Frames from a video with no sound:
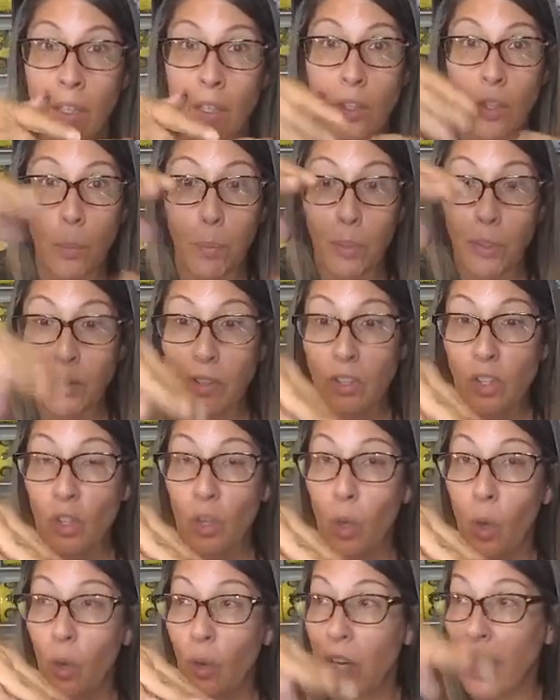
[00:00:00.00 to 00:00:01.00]
to put the
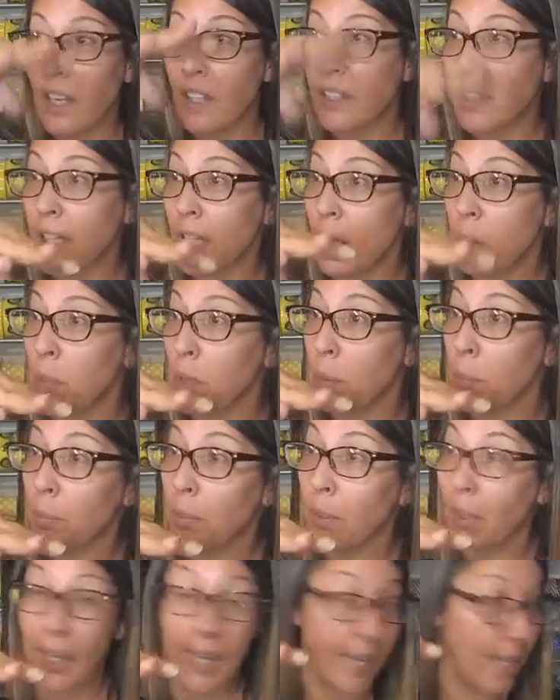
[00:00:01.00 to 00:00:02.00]
skull in to keep it in
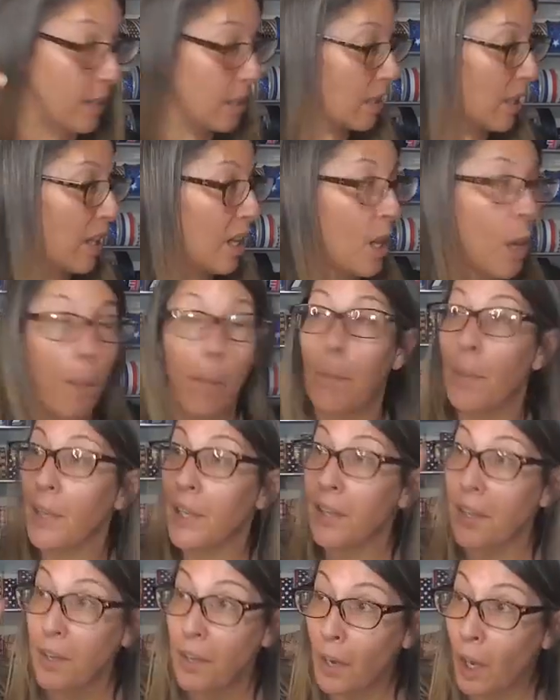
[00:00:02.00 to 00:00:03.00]
place, but
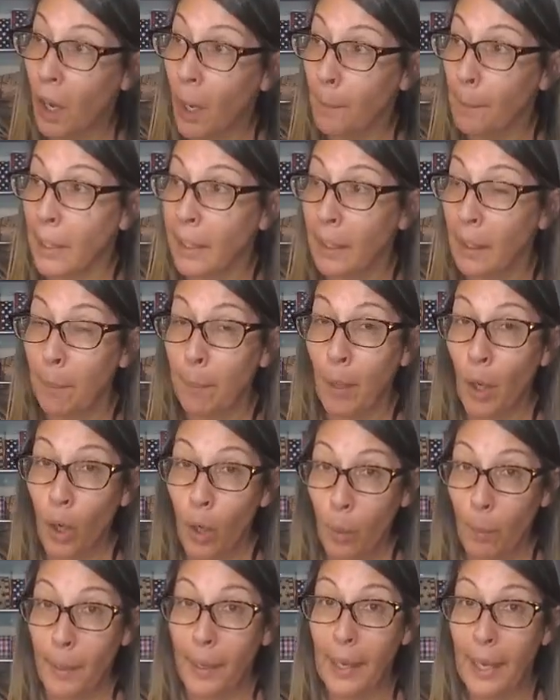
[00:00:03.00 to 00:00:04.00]
not make it
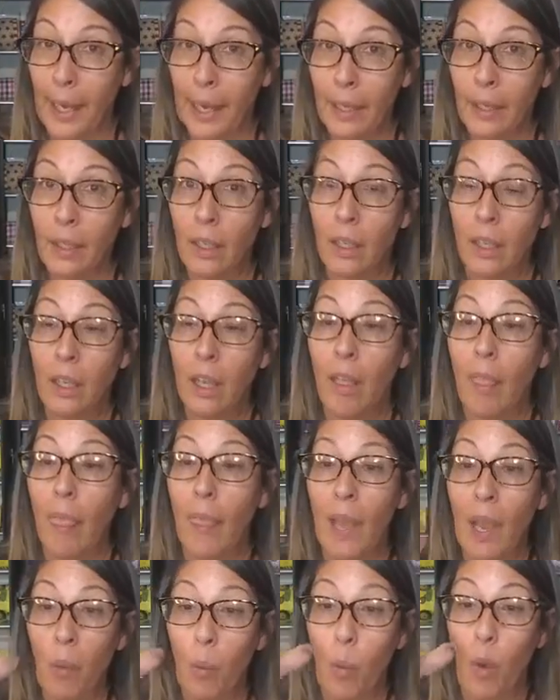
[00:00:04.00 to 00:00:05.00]
permanent.
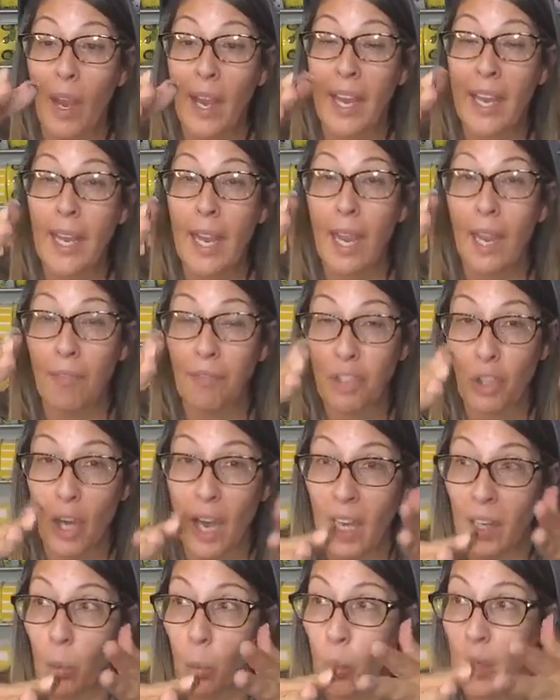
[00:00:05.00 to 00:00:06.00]
That way, after
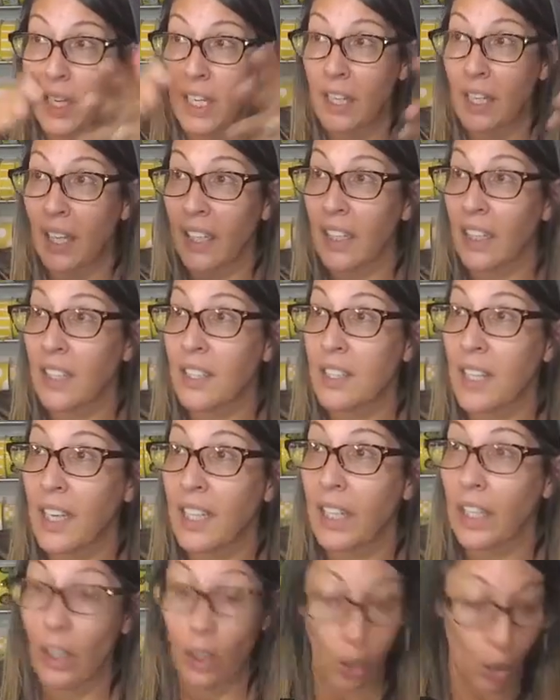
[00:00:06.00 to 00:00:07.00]
Halloween, I can take
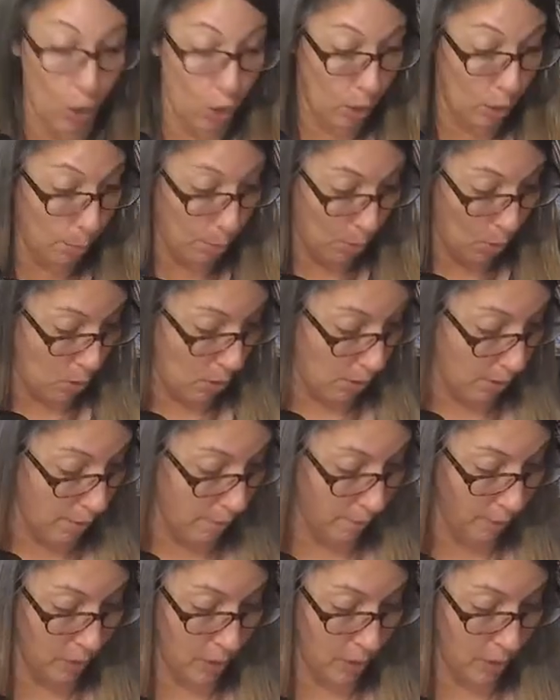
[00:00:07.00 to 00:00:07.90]
it all apart.